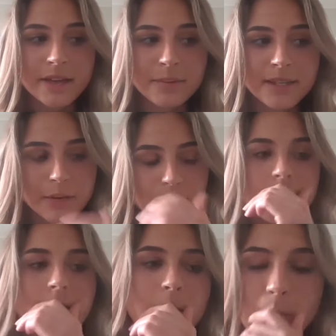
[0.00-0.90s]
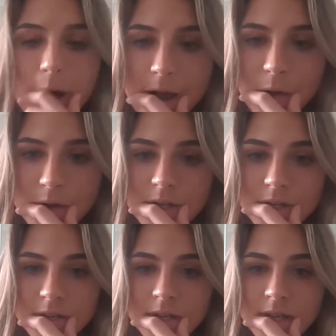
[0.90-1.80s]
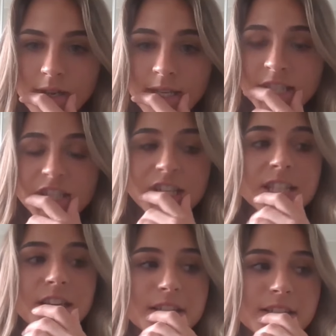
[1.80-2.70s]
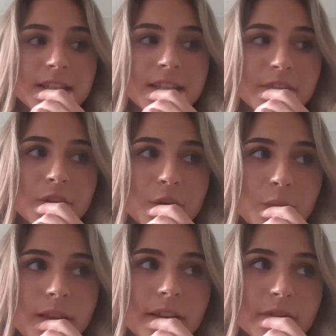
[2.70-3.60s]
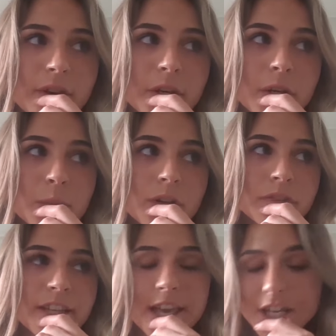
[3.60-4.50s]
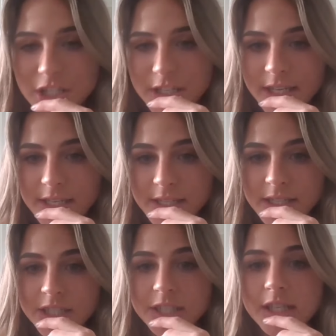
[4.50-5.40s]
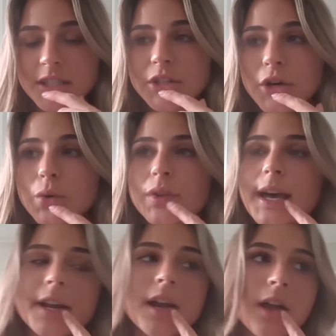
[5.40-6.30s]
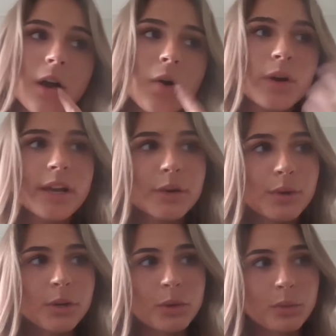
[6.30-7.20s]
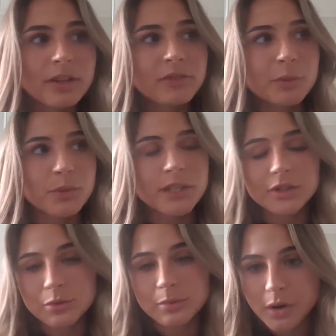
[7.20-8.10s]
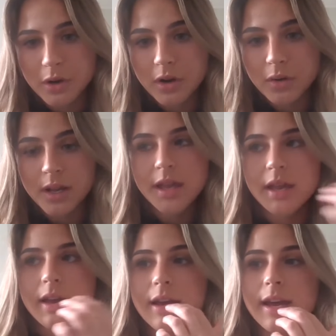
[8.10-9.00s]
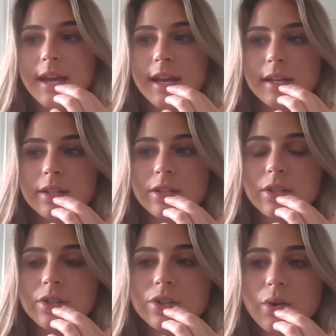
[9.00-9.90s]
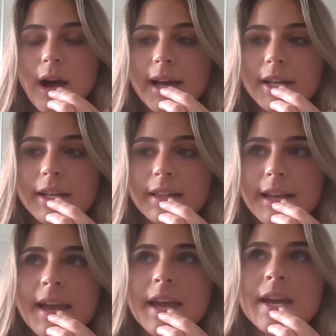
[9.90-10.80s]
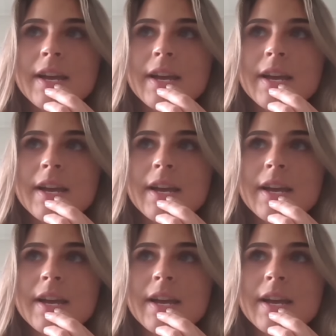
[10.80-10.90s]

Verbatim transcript: And my dad was like, wow, he, she doesn't even know like what, what a vacation is. She doesn't know that, oh, here, we, we went from Sweden to Morocco. Uh, so I like,